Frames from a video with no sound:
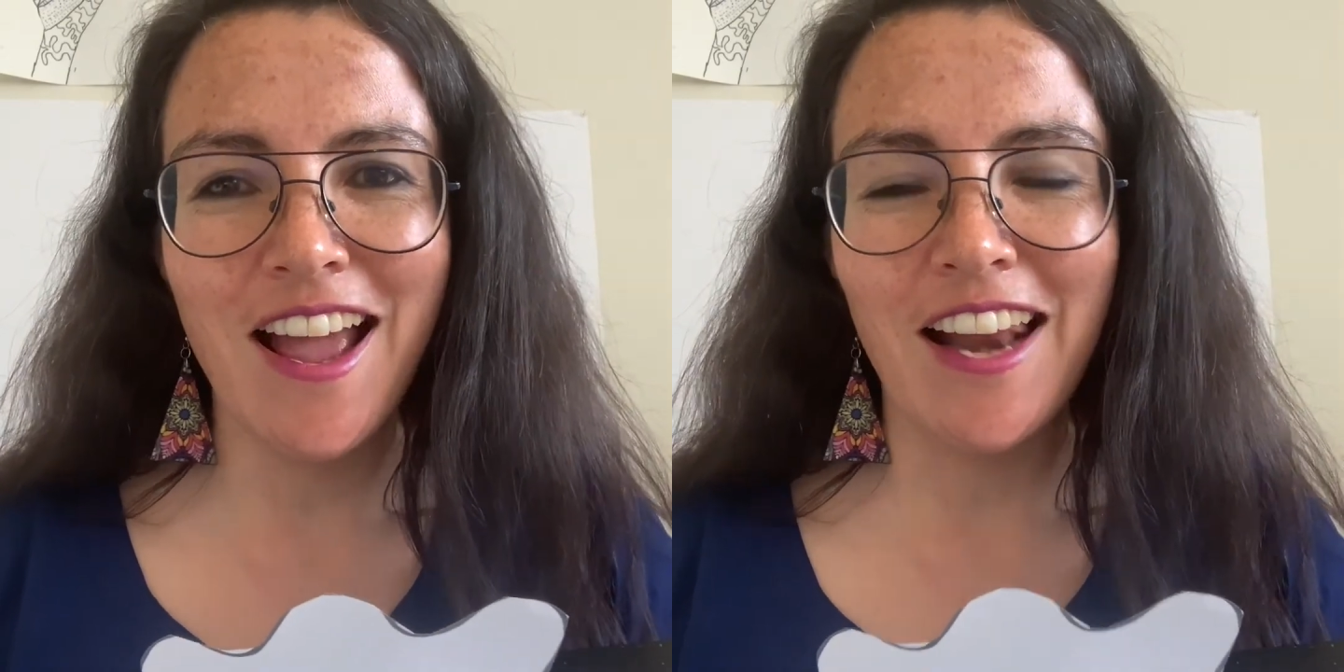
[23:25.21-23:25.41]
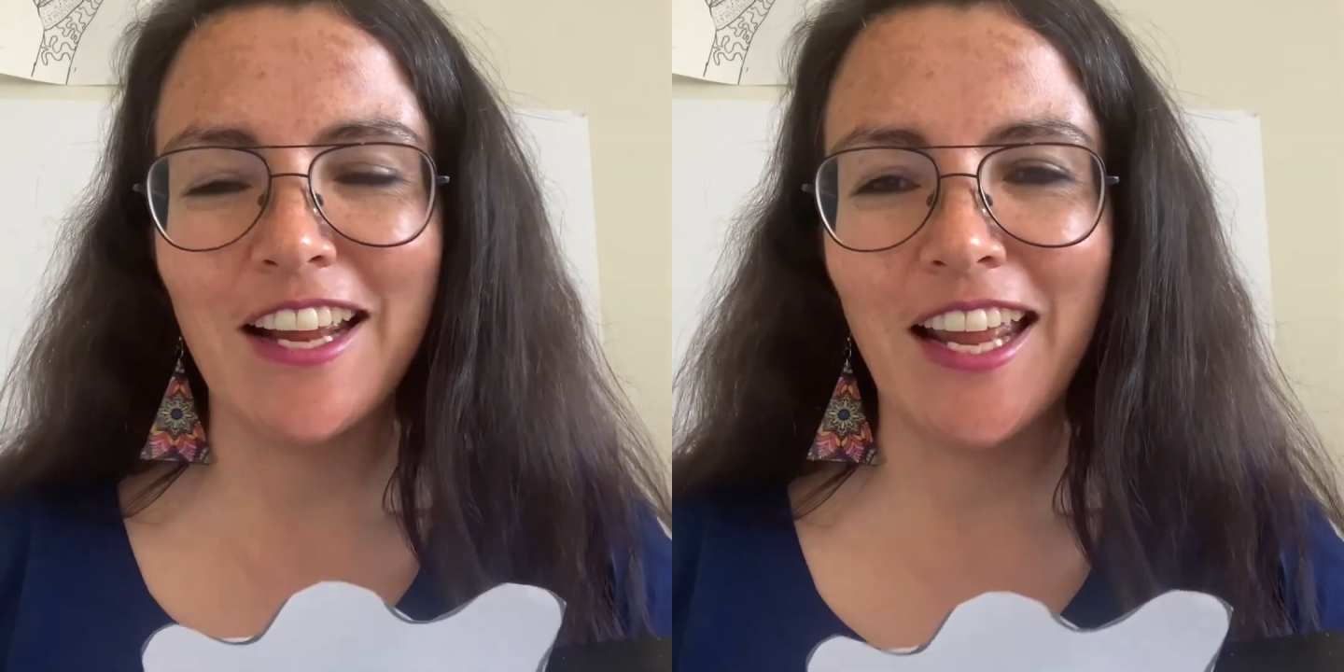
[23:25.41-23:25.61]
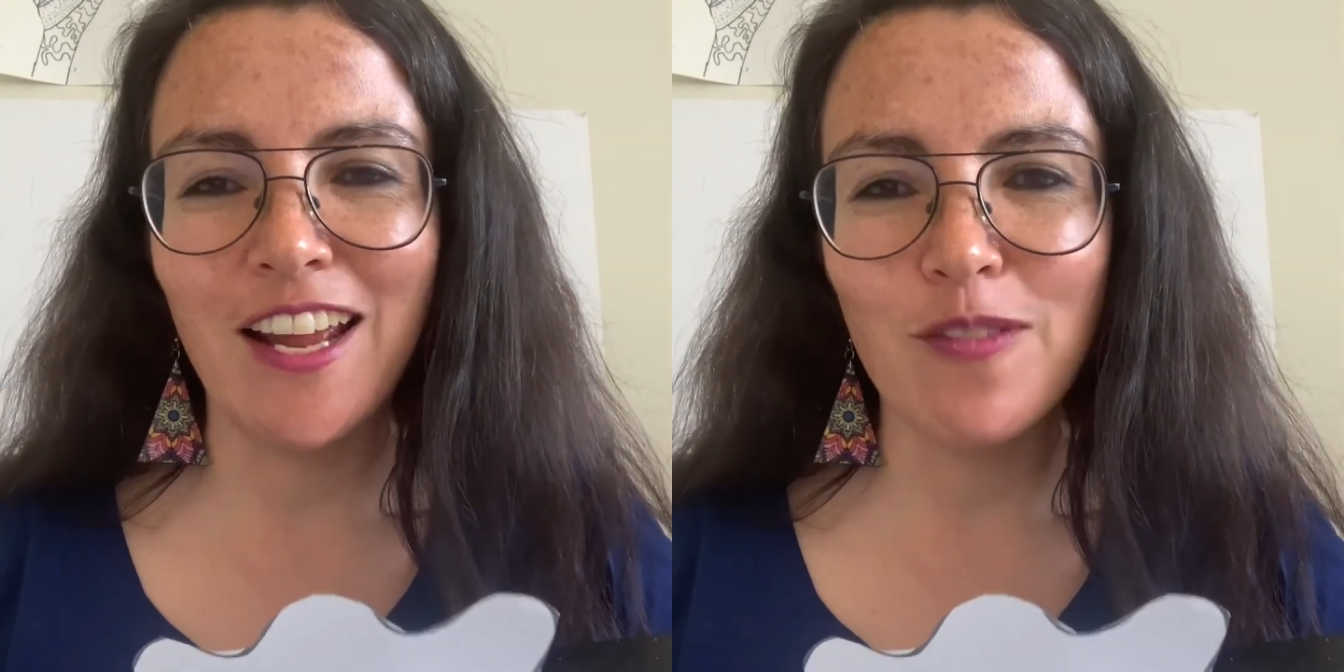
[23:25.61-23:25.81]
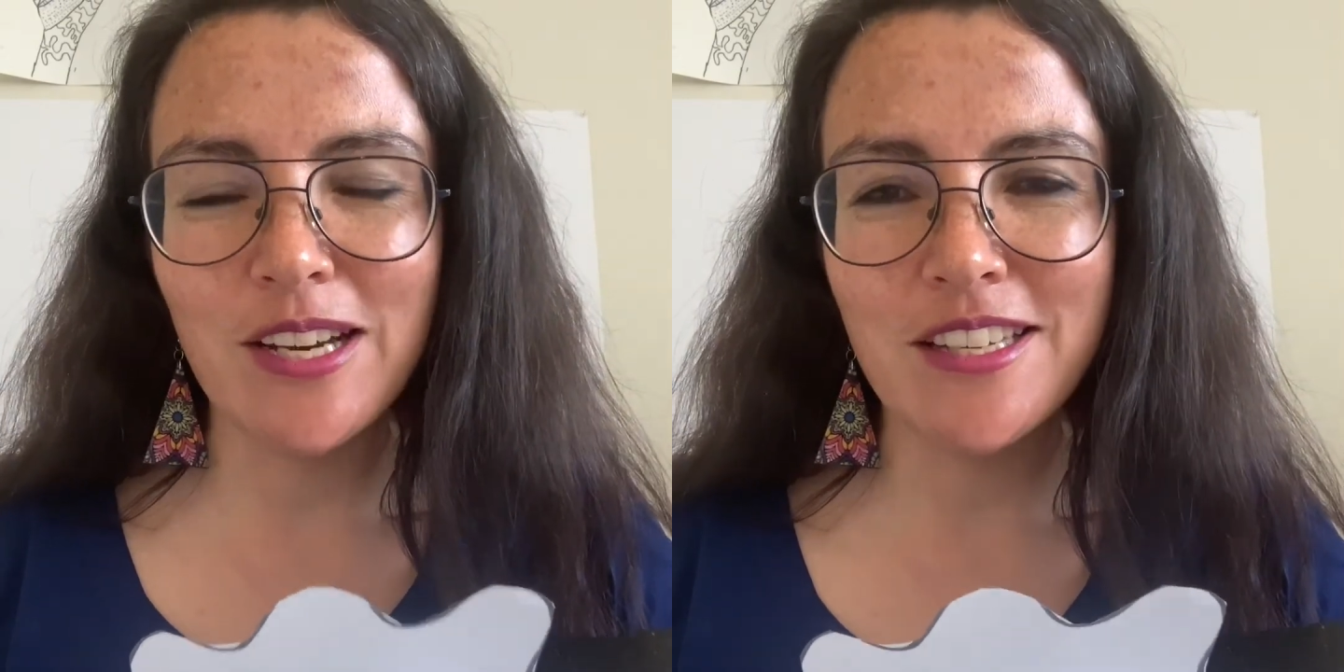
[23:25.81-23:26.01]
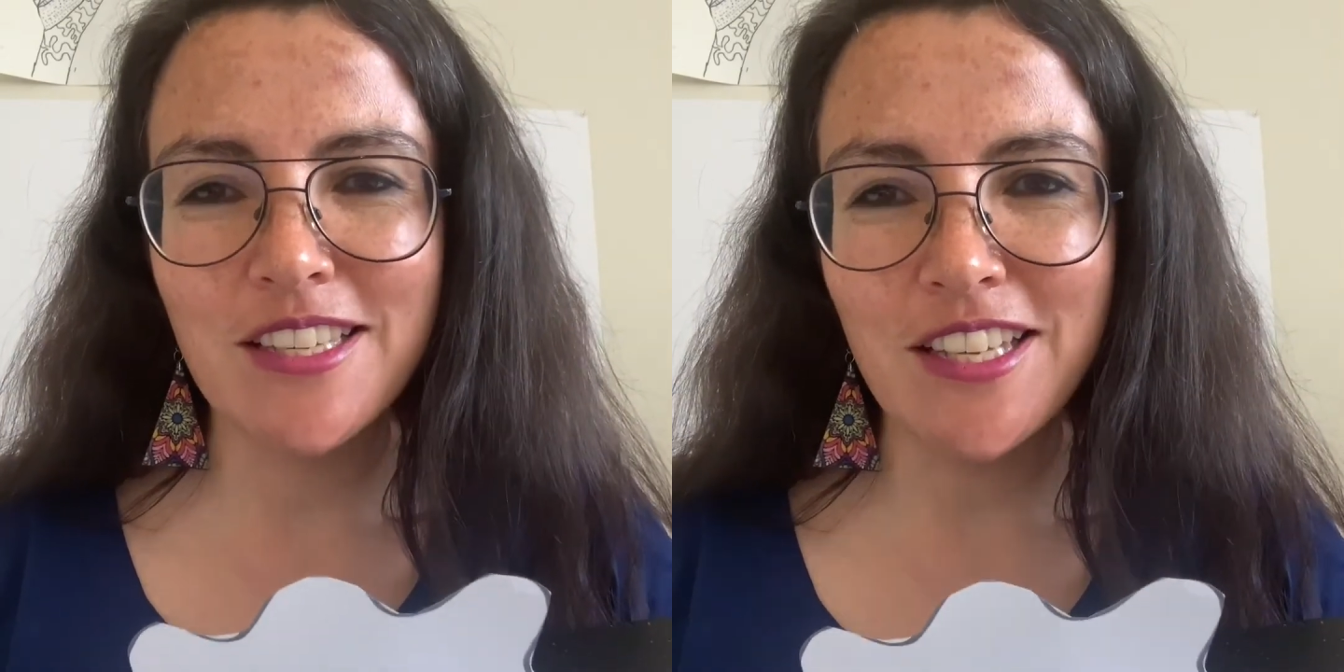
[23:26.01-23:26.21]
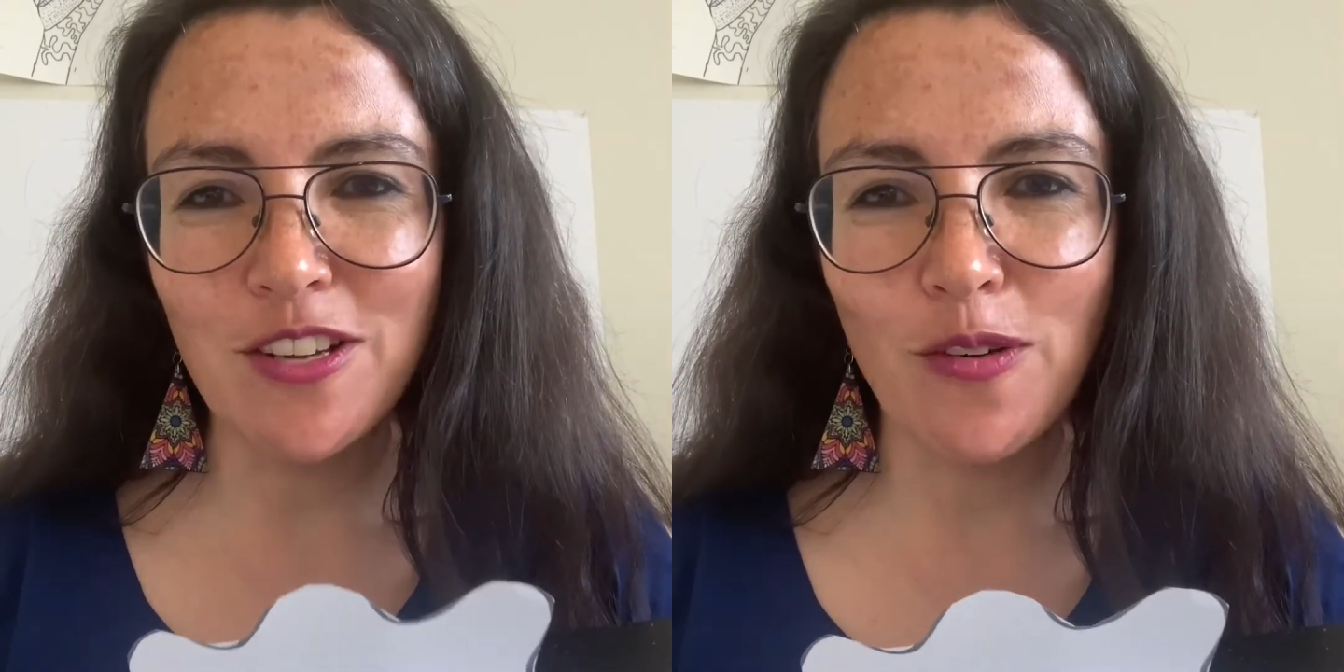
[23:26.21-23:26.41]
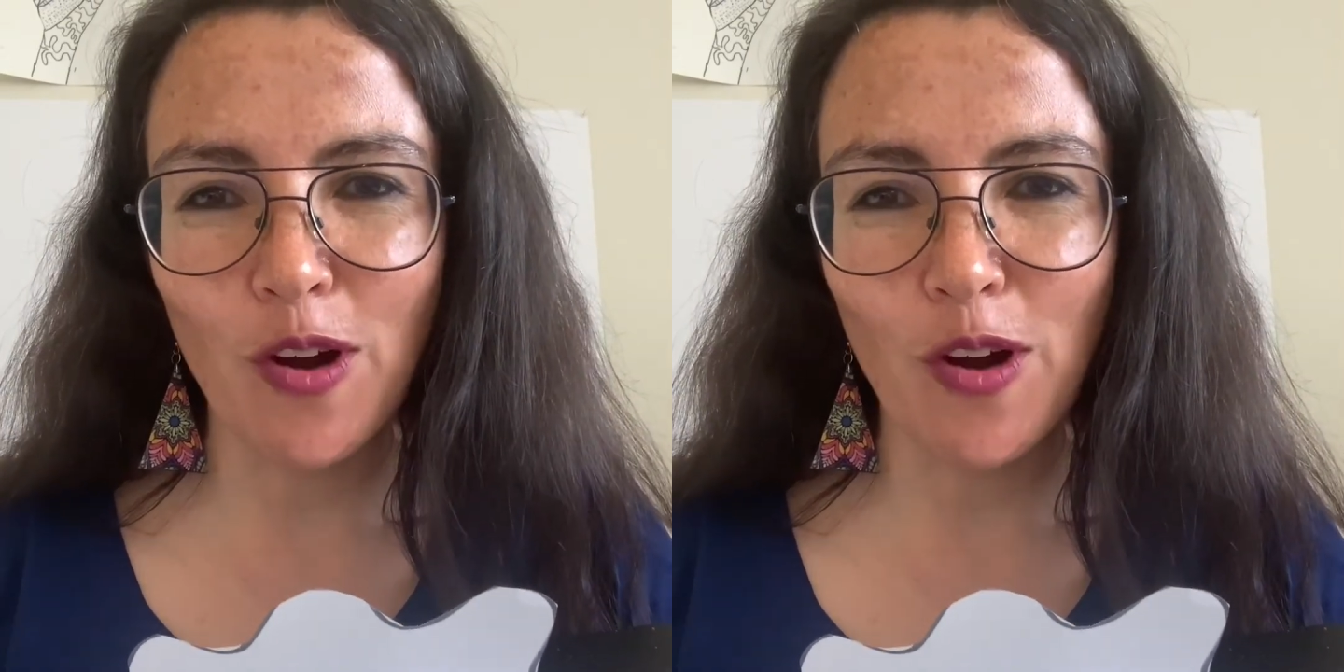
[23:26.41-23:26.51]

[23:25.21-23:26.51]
And I can't wait to see you